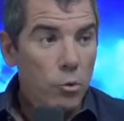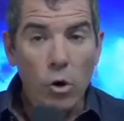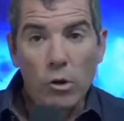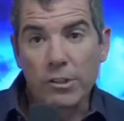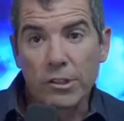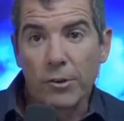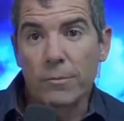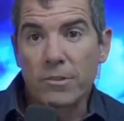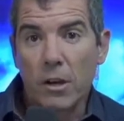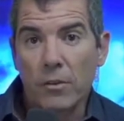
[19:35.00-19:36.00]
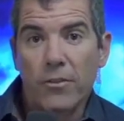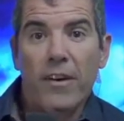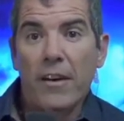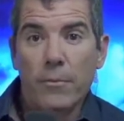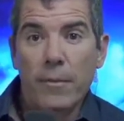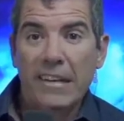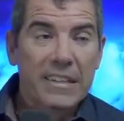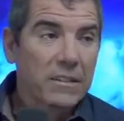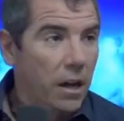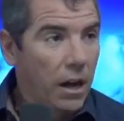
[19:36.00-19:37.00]
Joe Rogan cured himself of
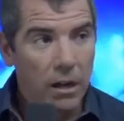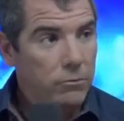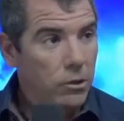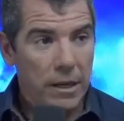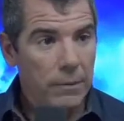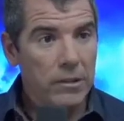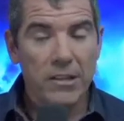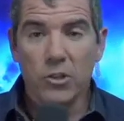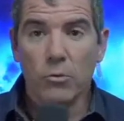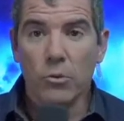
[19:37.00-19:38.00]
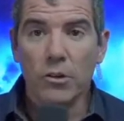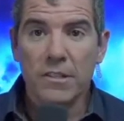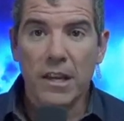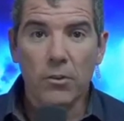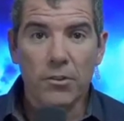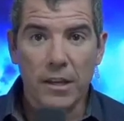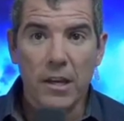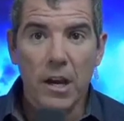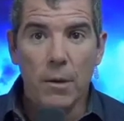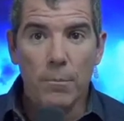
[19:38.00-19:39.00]
ivermectin. Look, I'm glad Joe Rogan's
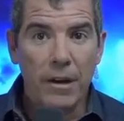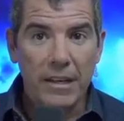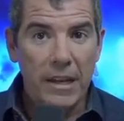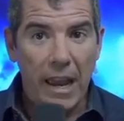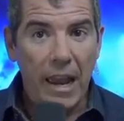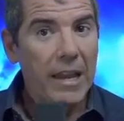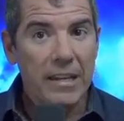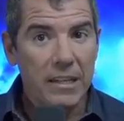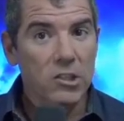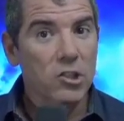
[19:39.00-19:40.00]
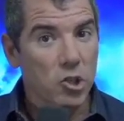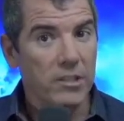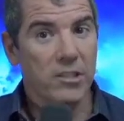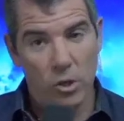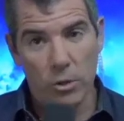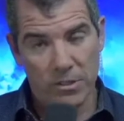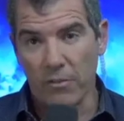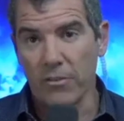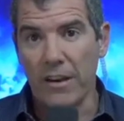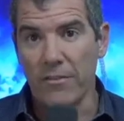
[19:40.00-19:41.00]
healthy. But A, he didn't just cure
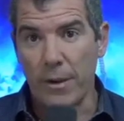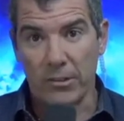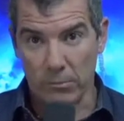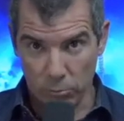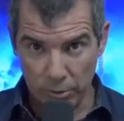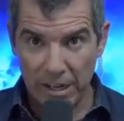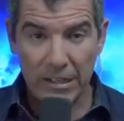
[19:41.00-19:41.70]
himself with ivermectin.